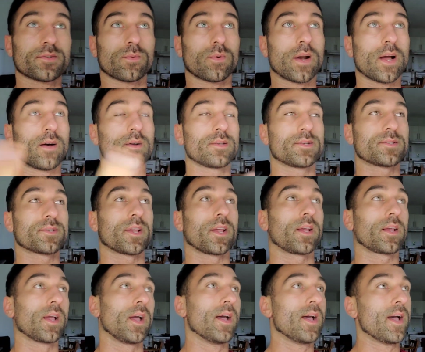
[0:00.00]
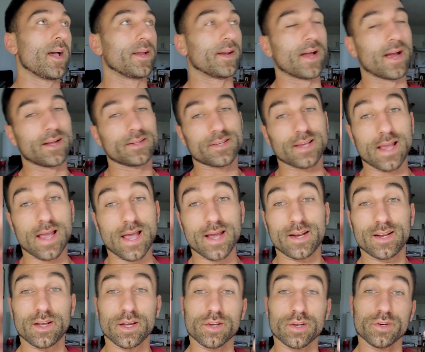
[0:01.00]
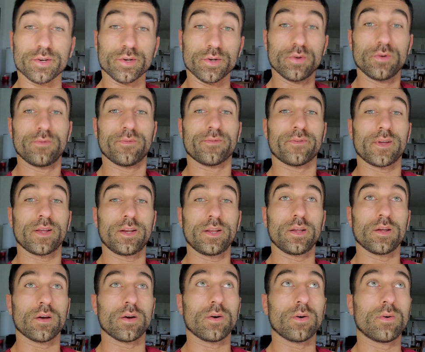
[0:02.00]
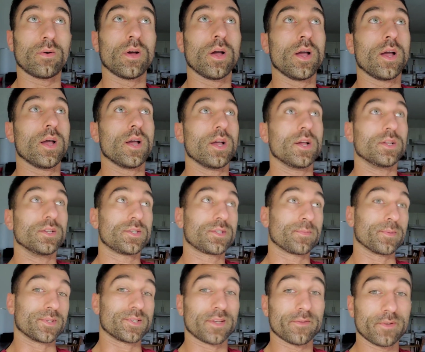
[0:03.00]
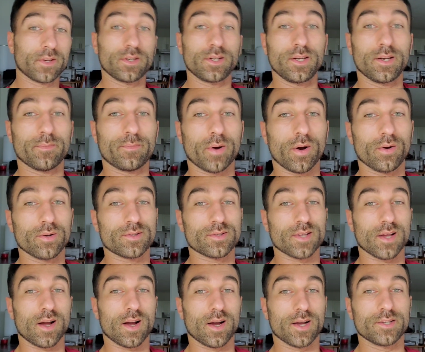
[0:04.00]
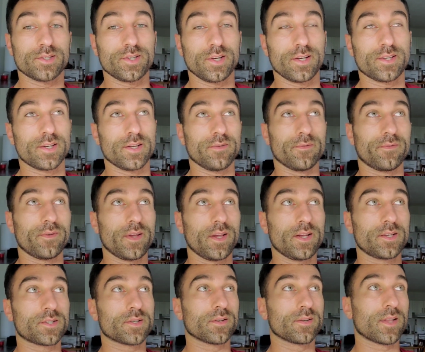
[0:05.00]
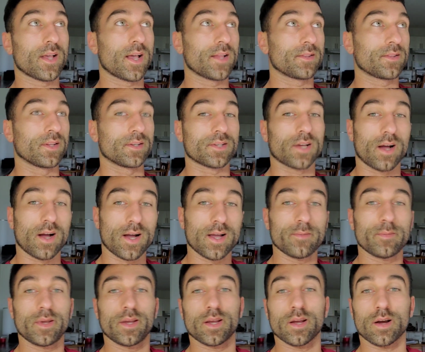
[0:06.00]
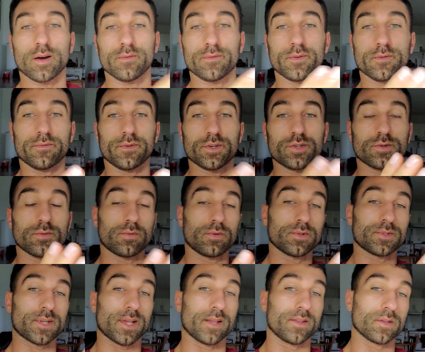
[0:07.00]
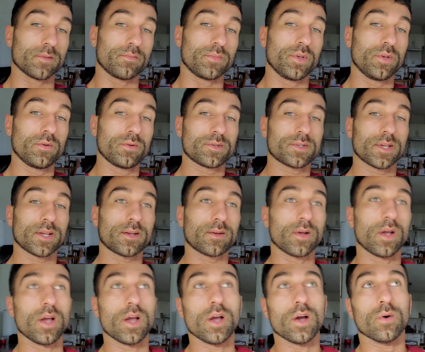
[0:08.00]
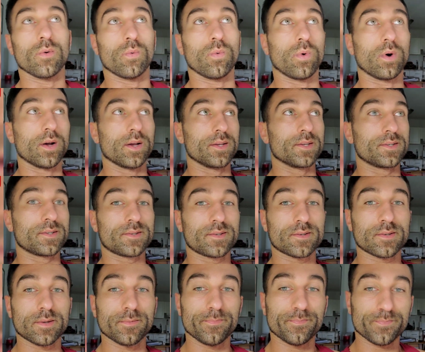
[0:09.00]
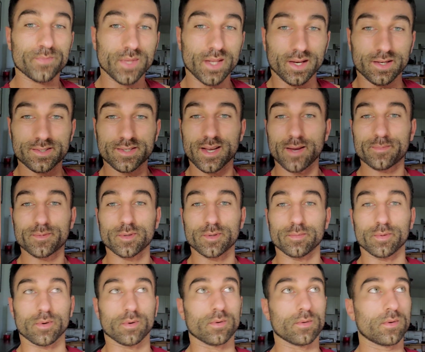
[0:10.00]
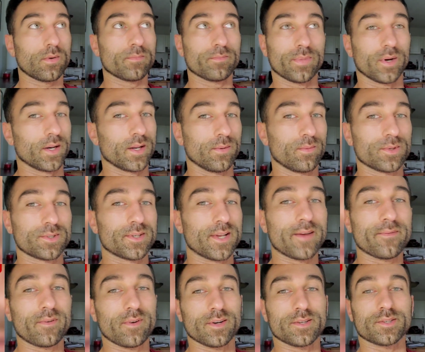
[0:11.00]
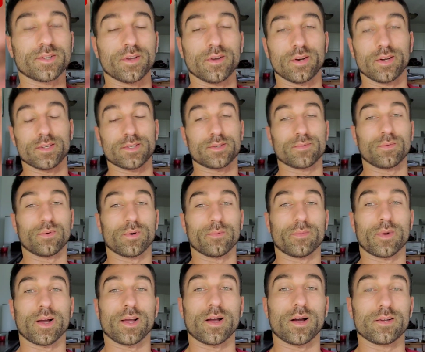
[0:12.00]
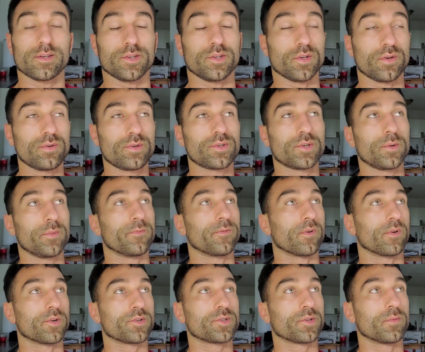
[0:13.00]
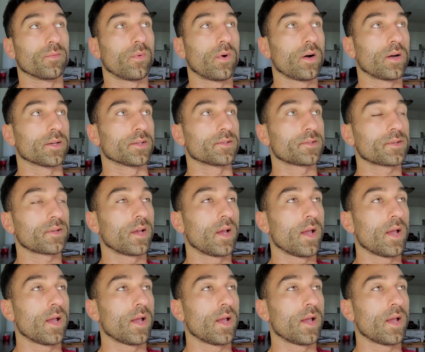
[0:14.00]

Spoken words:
were out of sync, and I had to edit a new video specifically to post to IGTV so that the timing of the visuals and the music was acceptable. But it was never as good as what my YouTube version was.